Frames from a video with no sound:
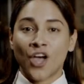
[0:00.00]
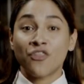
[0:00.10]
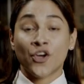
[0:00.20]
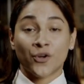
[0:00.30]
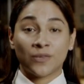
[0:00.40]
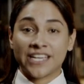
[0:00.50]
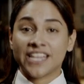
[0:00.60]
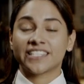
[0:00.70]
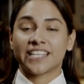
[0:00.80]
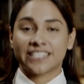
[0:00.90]
Not only
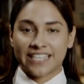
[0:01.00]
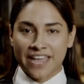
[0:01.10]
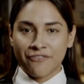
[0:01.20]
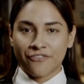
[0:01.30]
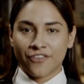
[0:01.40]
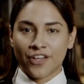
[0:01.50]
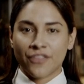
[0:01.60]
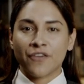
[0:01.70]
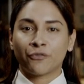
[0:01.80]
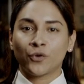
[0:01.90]
is it safe,
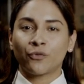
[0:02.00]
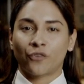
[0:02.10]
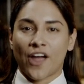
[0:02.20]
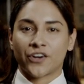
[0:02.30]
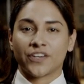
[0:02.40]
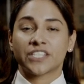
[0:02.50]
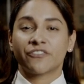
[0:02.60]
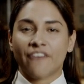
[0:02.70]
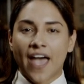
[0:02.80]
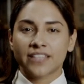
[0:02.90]
the FruitFracker is
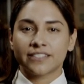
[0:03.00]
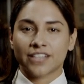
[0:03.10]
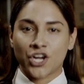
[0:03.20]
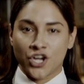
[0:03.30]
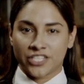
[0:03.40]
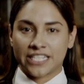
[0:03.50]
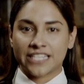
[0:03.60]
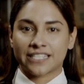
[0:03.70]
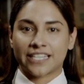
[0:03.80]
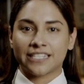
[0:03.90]
fast,
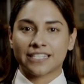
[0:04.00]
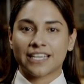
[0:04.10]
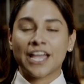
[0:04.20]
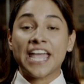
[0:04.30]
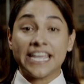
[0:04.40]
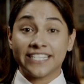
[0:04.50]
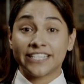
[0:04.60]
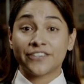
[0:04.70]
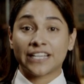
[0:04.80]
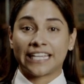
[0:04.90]
consistent, easy
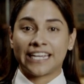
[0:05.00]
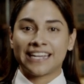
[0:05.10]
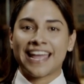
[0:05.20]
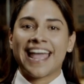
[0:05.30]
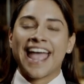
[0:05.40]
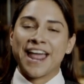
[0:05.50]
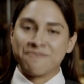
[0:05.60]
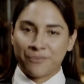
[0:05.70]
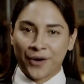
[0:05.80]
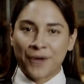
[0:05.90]
to clean,
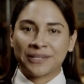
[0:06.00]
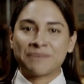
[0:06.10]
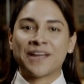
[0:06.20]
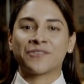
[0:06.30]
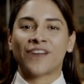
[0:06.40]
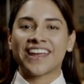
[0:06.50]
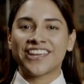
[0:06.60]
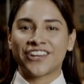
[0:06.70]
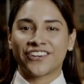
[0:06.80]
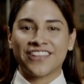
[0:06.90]
and proudly made right
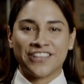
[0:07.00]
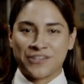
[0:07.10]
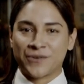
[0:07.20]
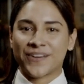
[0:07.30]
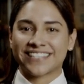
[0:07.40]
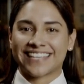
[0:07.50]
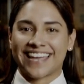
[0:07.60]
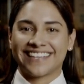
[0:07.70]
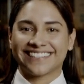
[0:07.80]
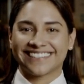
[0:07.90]
here in the USA.